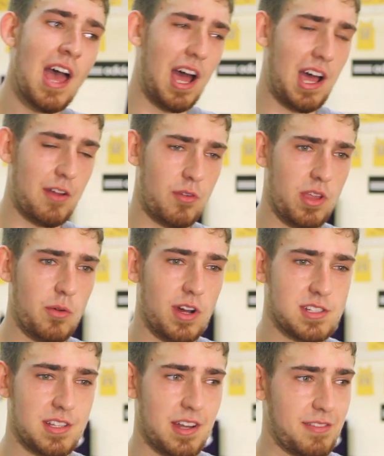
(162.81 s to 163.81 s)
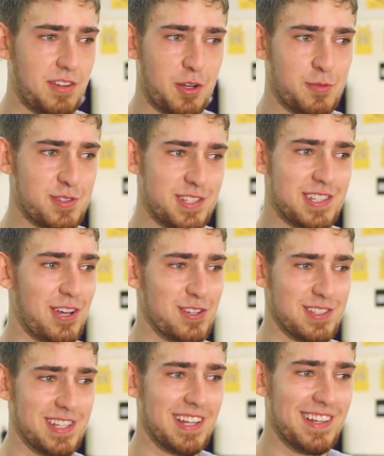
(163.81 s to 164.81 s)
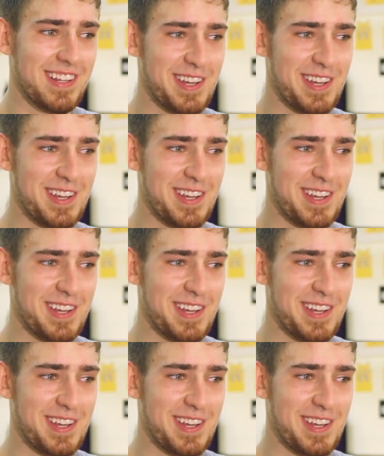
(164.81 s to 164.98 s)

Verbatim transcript: I, have really watched a lot of film since I was little.